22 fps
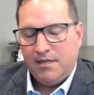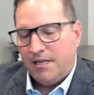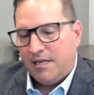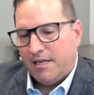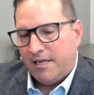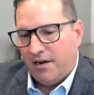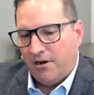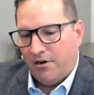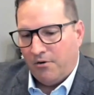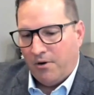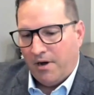
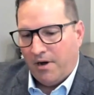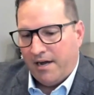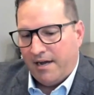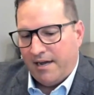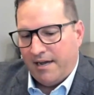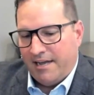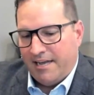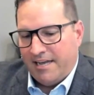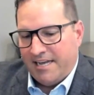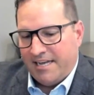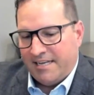
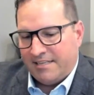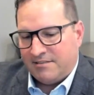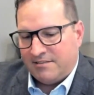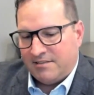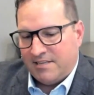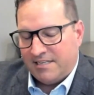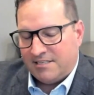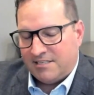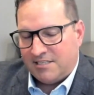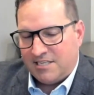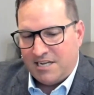
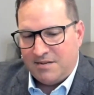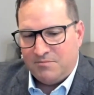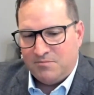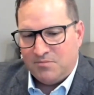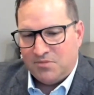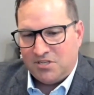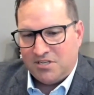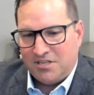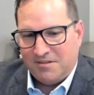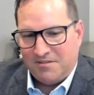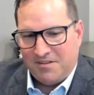It
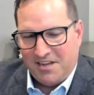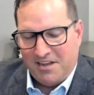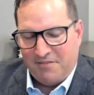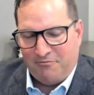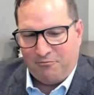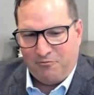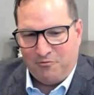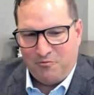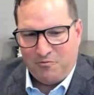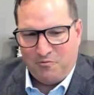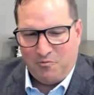seems
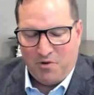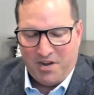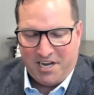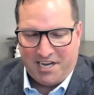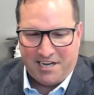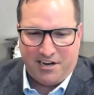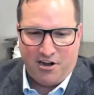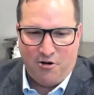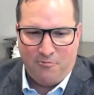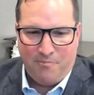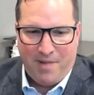if we
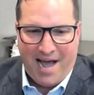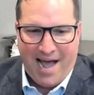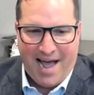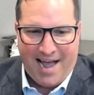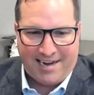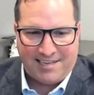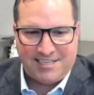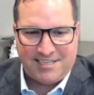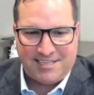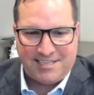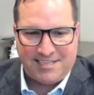could go
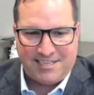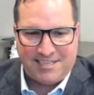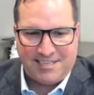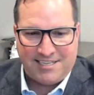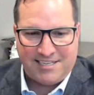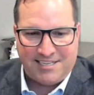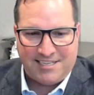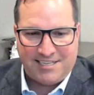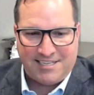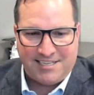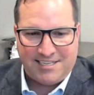back 10
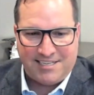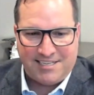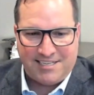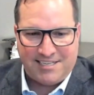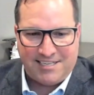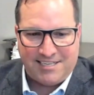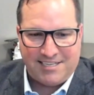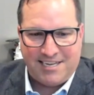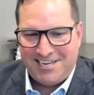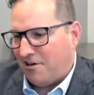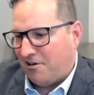years
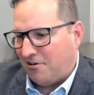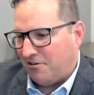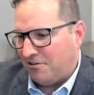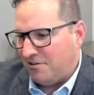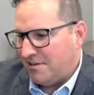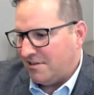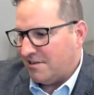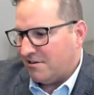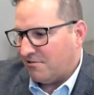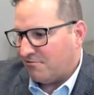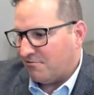and
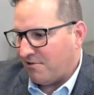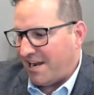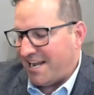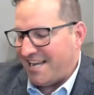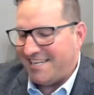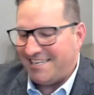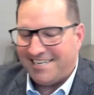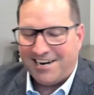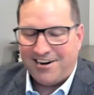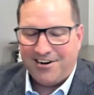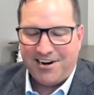tell Ray
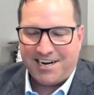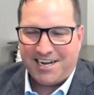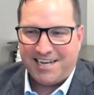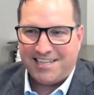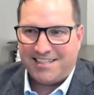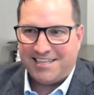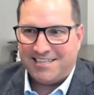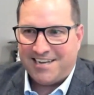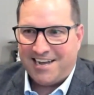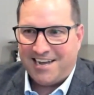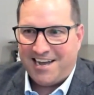and Darrick
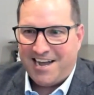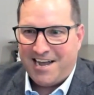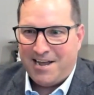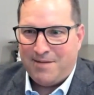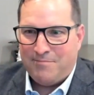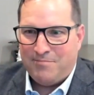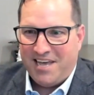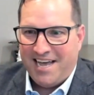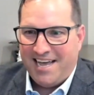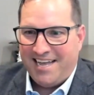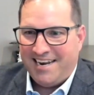at the
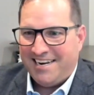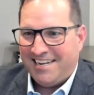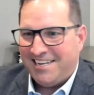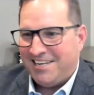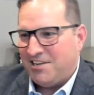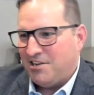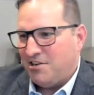time that